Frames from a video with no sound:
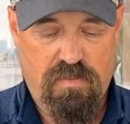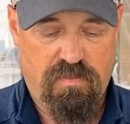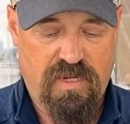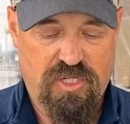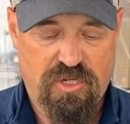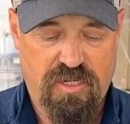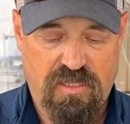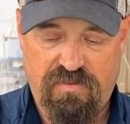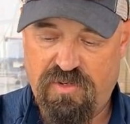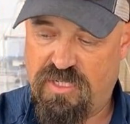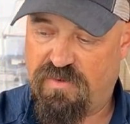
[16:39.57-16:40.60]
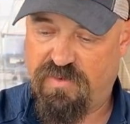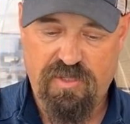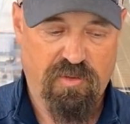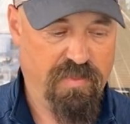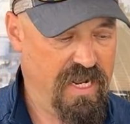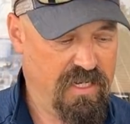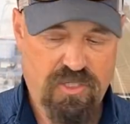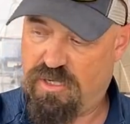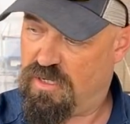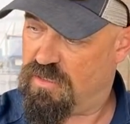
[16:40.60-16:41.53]
make sure you leave yourself a little bit
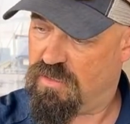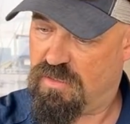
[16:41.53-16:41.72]
extra.